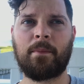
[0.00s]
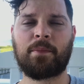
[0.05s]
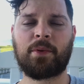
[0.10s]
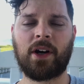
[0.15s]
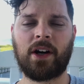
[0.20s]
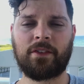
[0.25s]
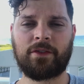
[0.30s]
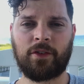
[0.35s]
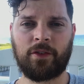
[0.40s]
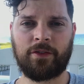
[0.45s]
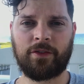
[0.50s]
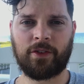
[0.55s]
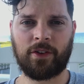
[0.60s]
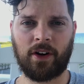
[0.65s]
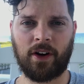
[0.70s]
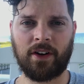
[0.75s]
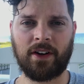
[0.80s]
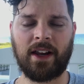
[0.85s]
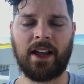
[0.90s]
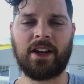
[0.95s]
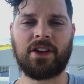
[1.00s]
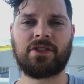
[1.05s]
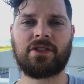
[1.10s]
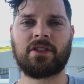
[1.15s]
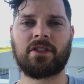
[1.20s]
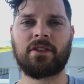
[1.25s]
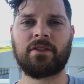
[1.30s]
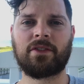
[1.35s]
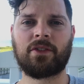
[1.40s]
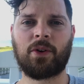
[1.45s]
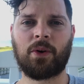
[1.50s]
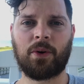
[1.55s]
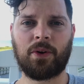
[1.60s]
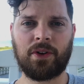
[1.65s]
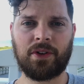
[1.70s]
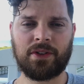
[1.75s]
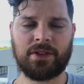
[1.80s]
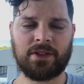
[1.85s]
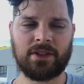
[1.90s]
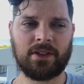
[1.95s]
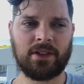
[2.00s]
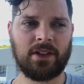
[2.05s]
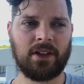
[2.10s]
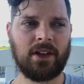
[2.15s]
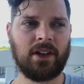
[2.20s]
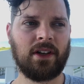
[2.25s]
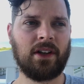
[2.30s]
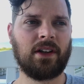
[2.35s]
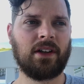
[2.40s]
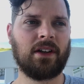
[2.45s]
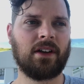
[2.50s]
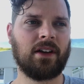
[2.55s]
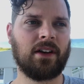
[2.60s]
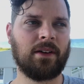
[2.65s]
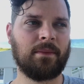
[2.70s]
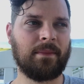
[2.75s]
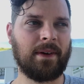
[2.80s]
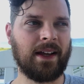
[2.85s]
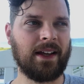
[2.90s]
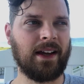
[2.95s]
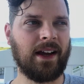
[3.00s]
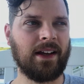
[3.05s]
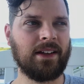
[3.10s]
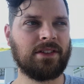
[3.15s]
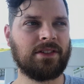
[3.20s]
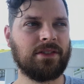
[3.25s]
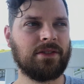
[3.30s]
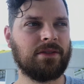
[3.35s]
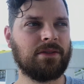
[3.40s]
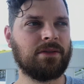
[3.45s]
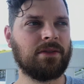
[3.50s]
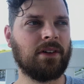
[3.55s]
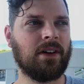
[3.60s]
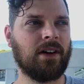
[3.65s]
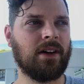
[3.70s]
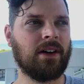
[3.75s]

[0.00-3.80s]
prayerful for our nation, of course. I do